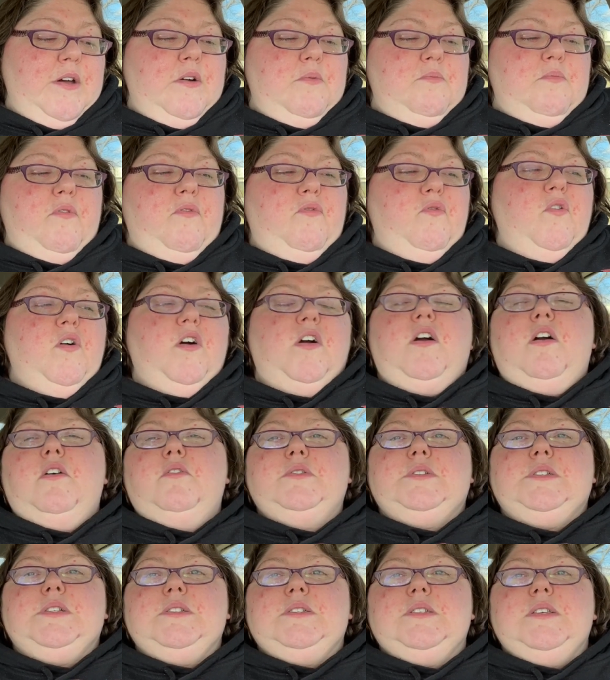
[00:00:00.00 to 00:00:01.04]
before it
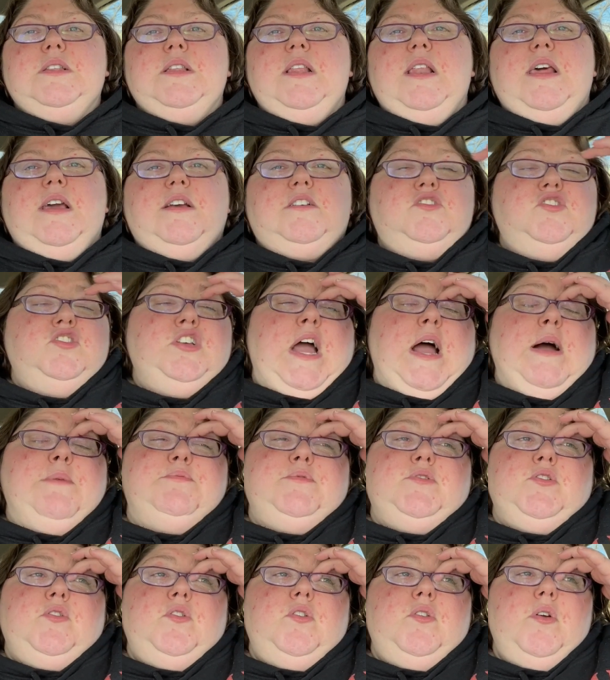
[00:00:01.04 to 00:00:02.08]
goes into the next
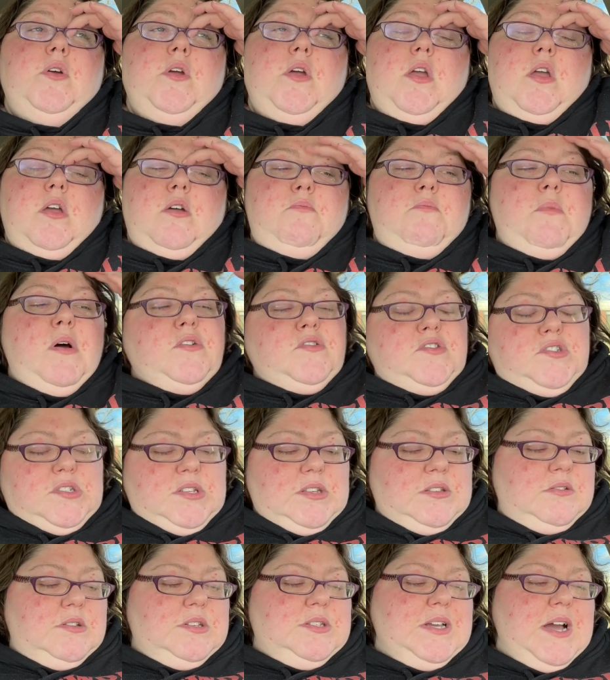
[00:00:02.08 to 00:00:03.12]
chapter, and most
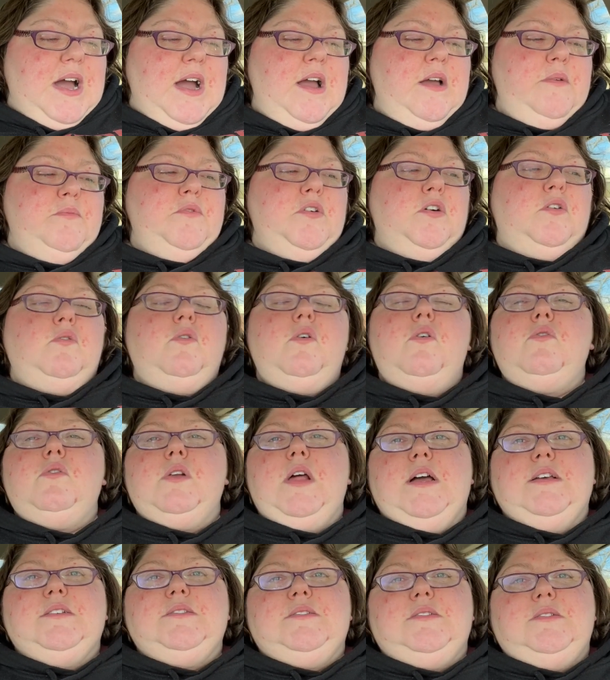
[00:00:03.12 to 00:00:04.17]
of the time the quote
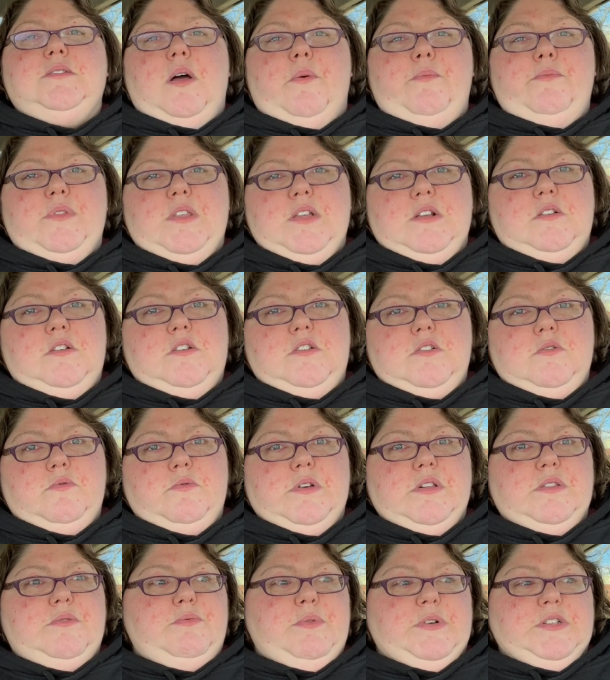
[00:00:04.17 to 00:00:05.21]
has something to do
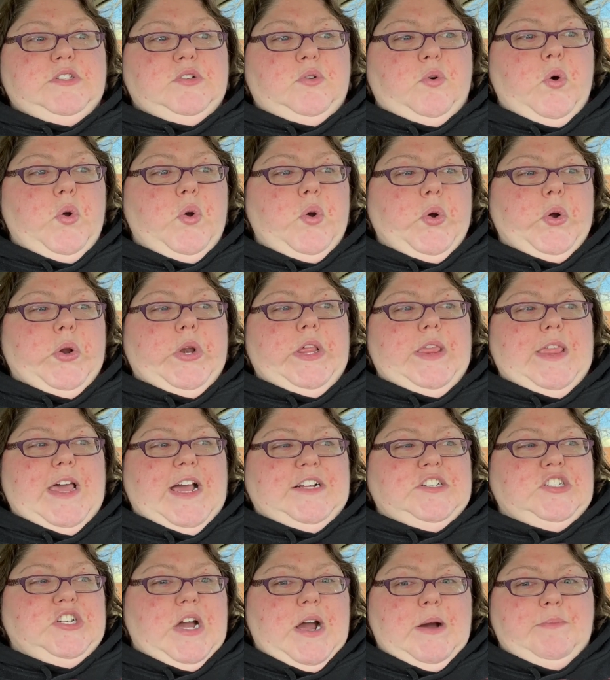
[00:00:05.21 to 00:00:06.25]
with what's going on in
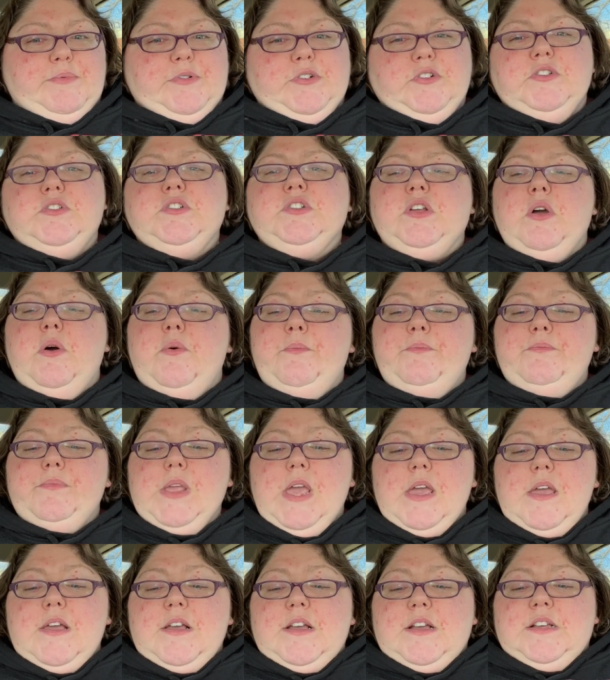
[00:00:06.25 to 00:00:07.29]
that chapter. So
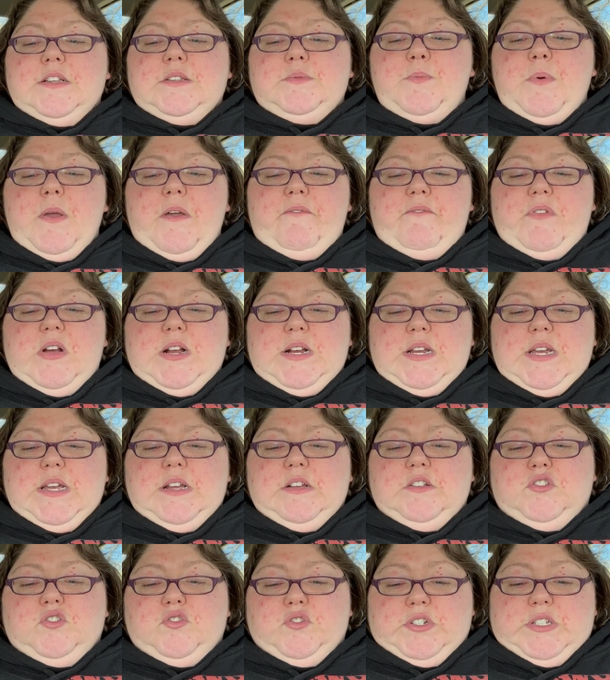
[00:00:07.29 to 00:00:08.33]
it's been very
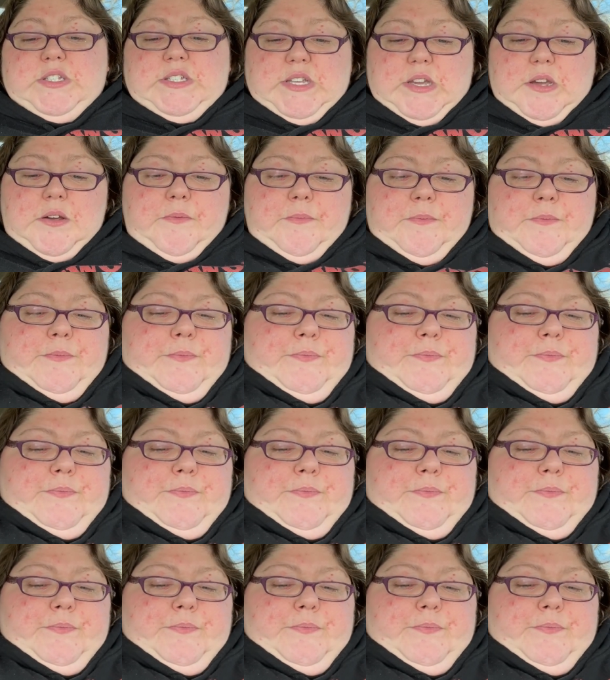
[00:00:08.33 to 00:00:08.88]
interesting.